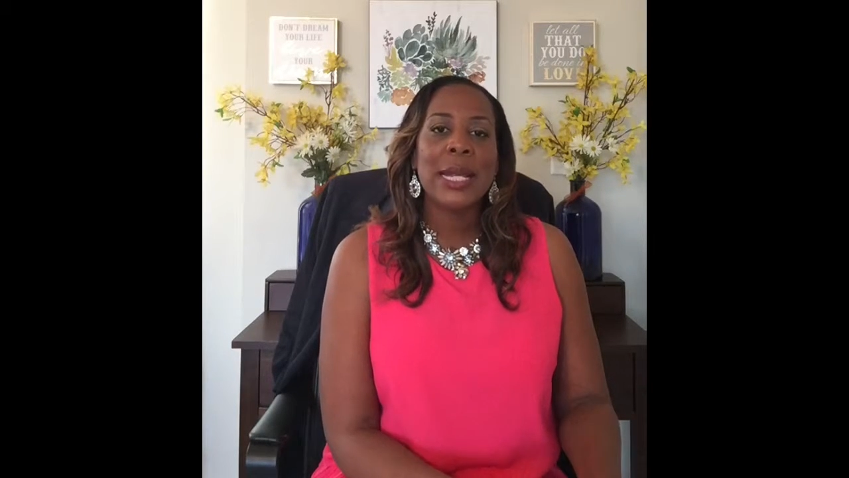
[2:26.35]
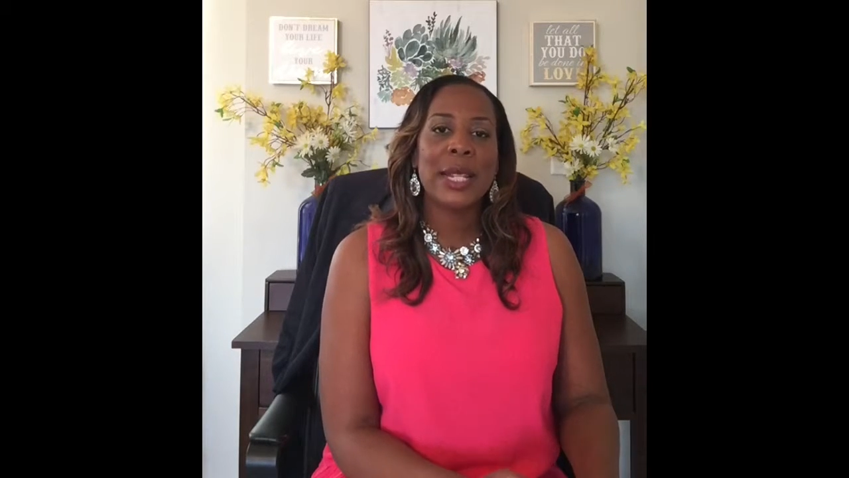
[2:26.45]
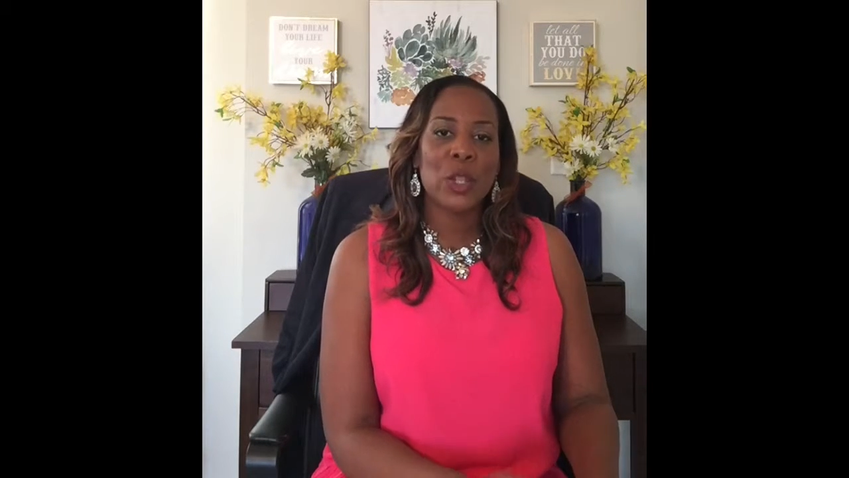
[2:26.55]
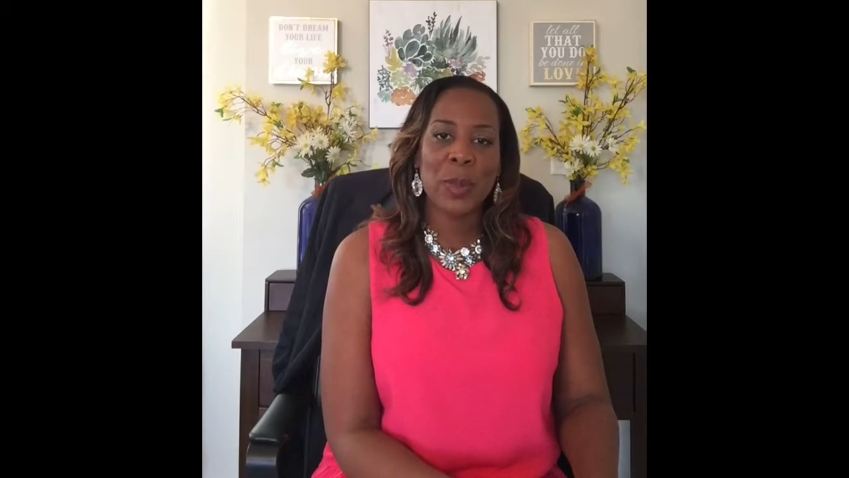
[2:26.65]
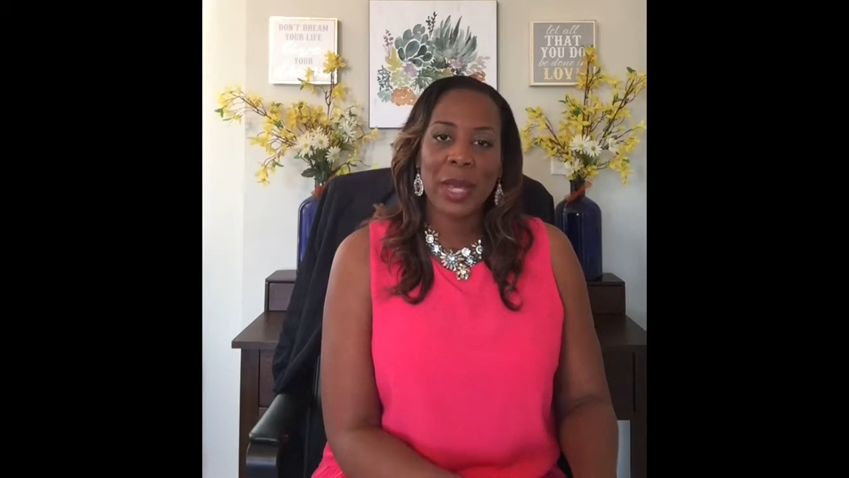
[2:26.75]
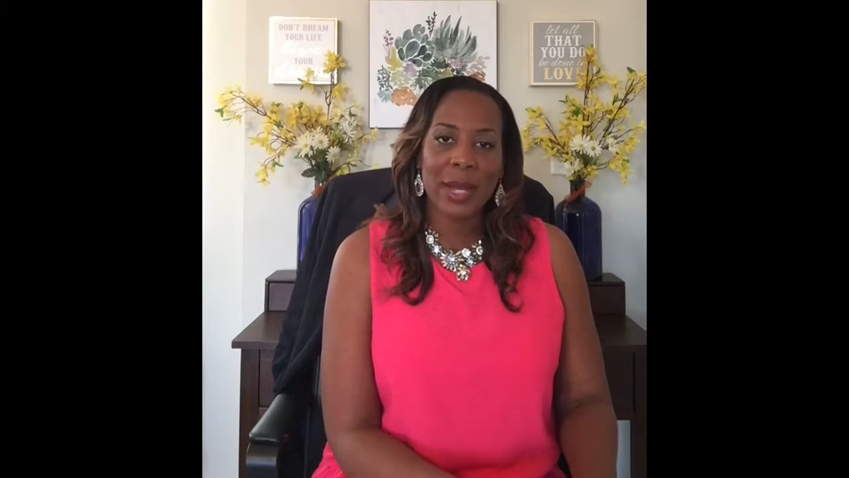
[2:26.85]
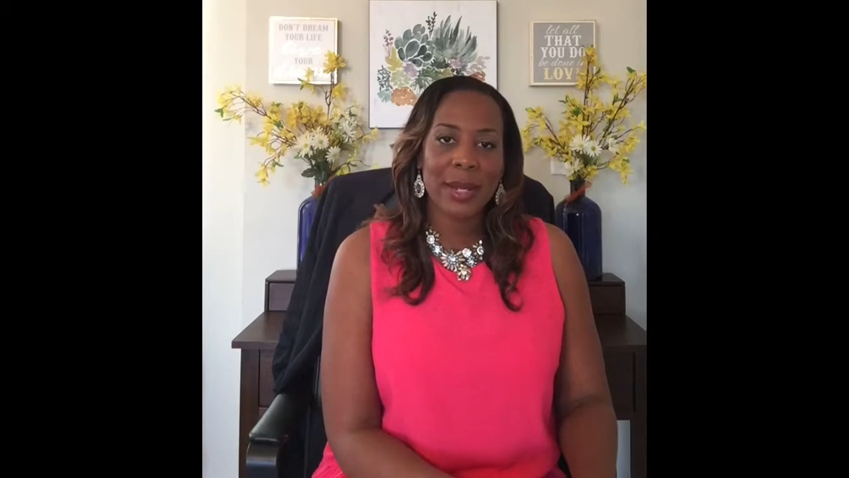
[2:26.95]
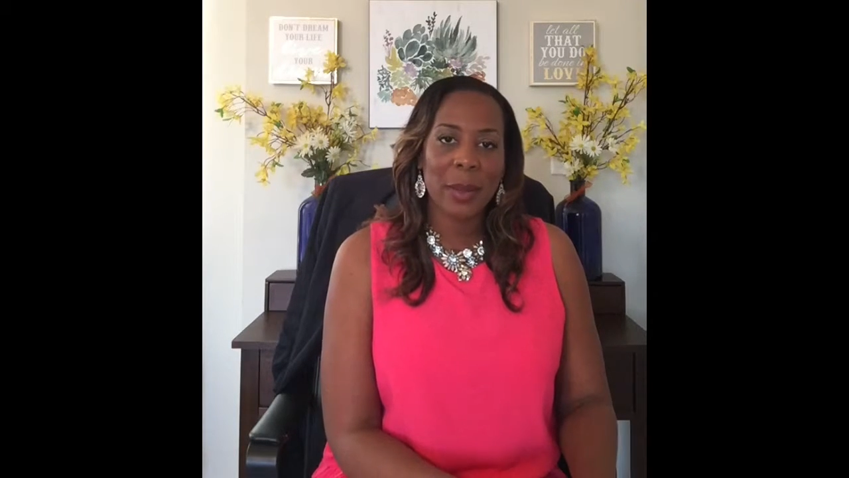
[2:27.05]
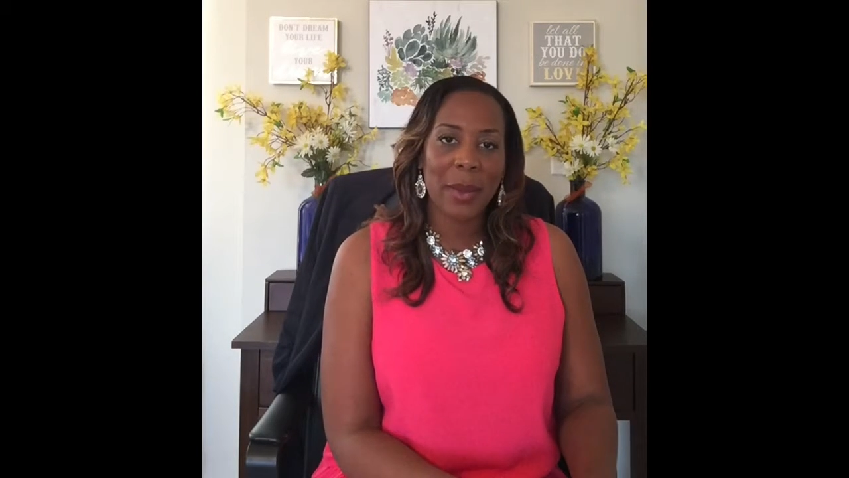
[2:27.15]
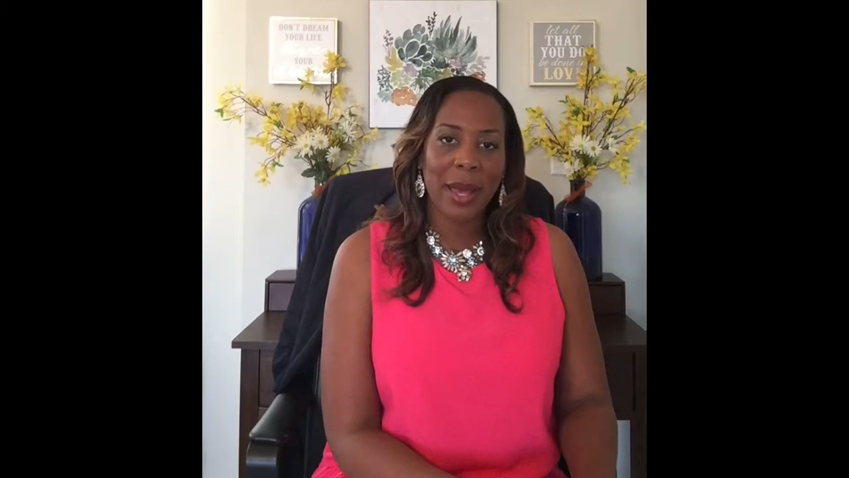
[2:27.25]
to speak
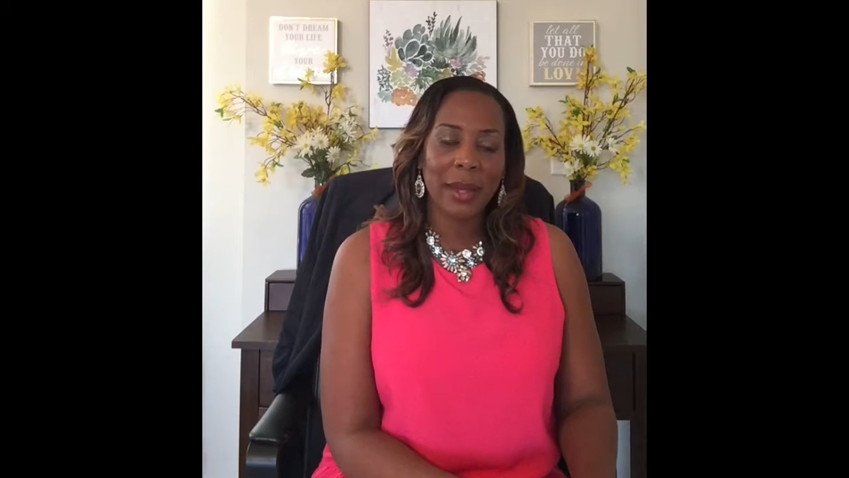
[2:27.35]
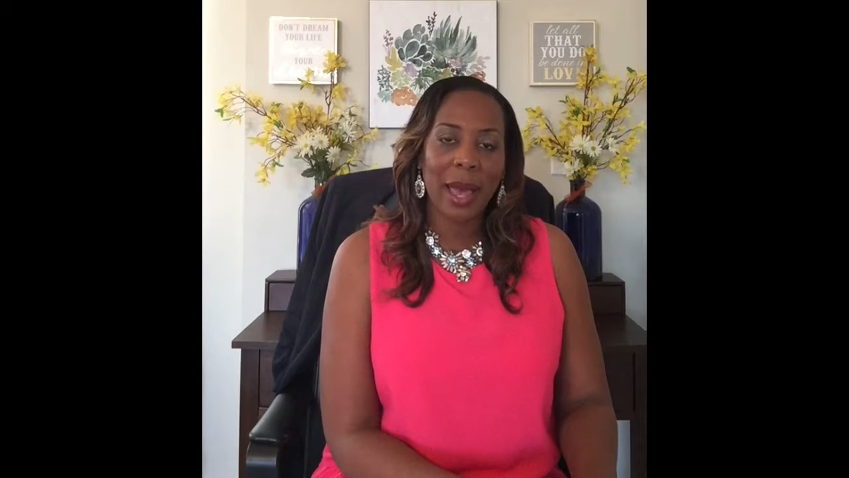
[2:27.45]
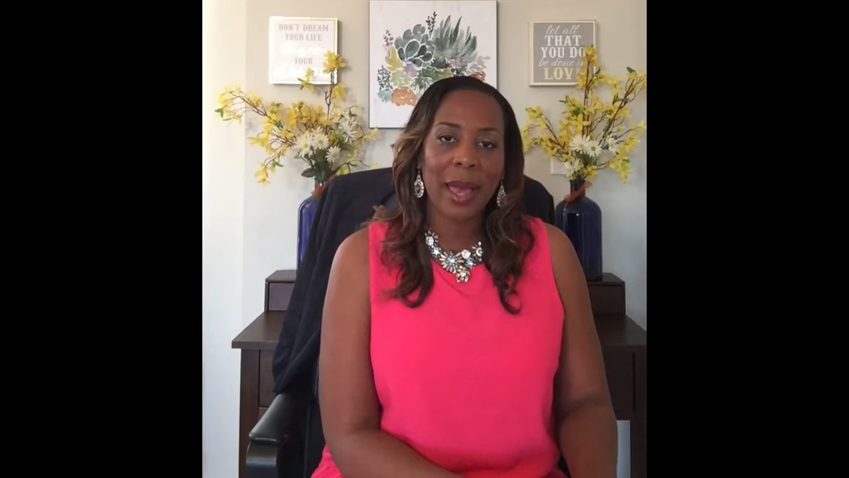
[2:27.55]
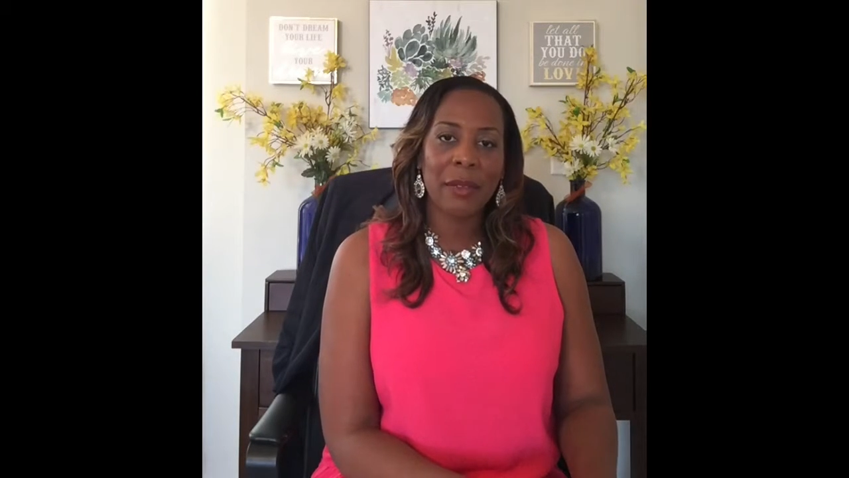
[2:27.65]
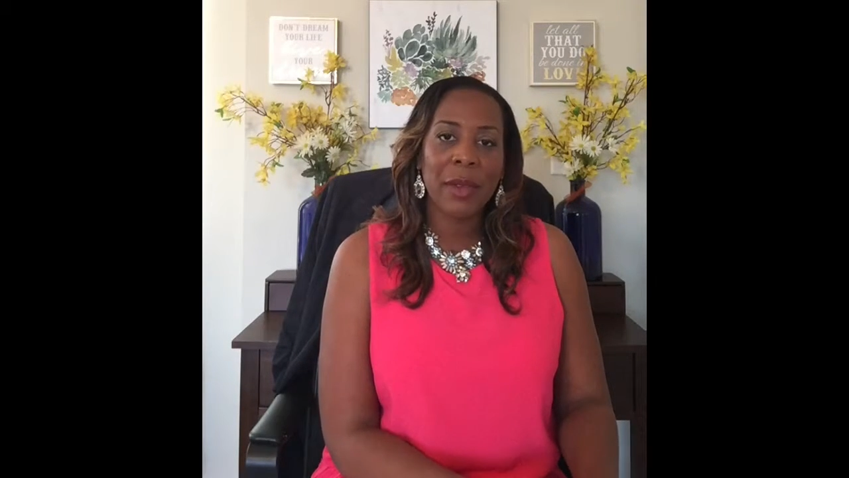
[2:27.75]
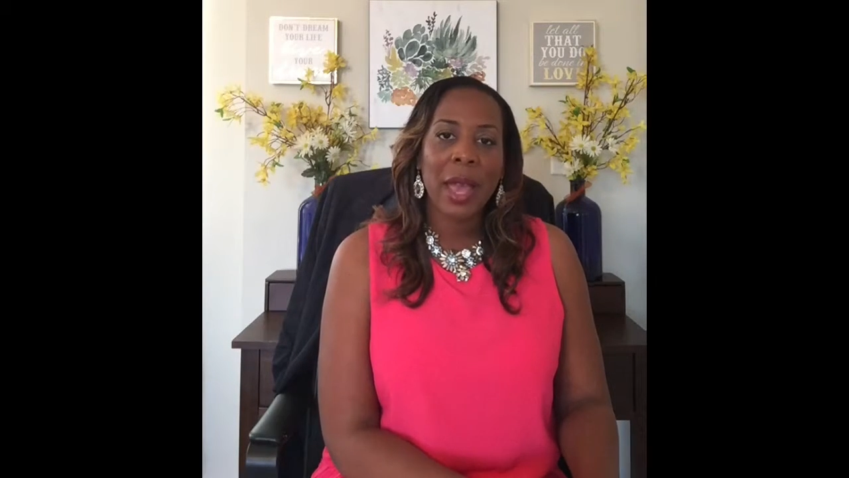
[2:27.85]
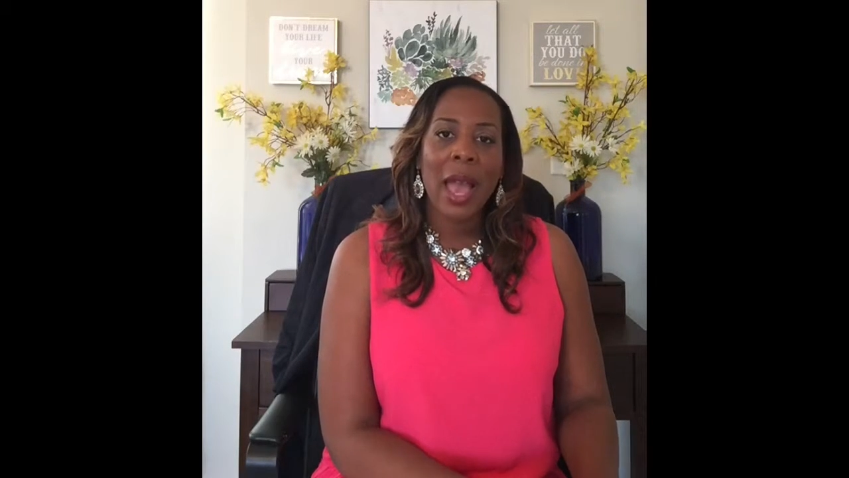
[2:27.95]
into my life,